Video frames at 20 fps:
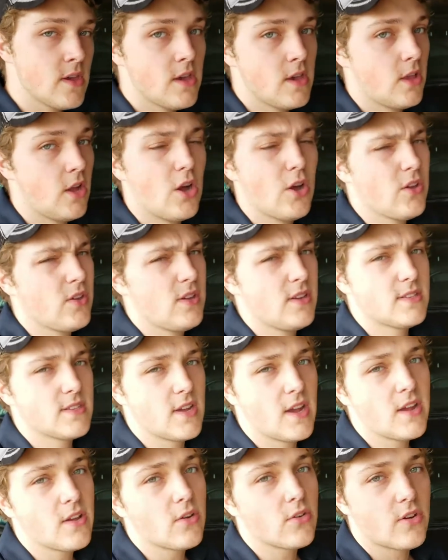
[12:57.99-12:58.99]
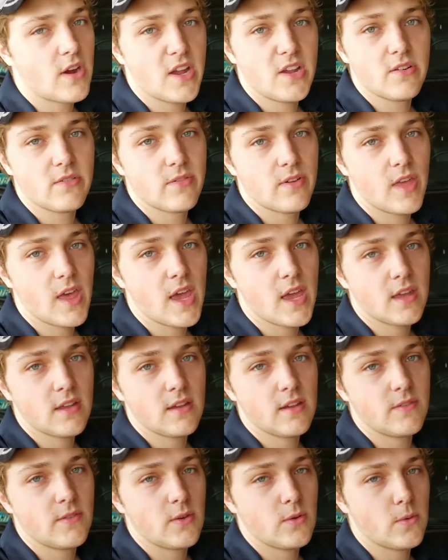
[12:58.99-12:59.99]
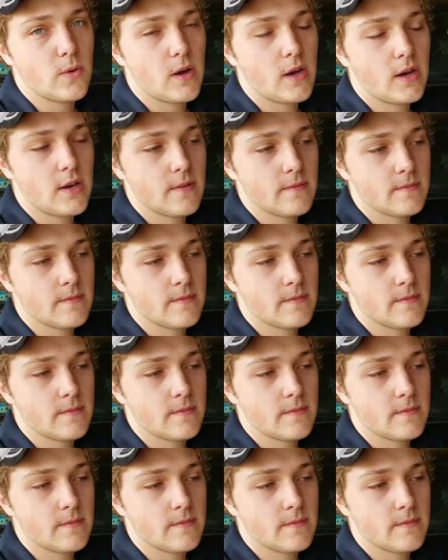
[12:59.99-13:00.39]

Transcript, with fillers: and all you need is an angle grinder for that. If you uh,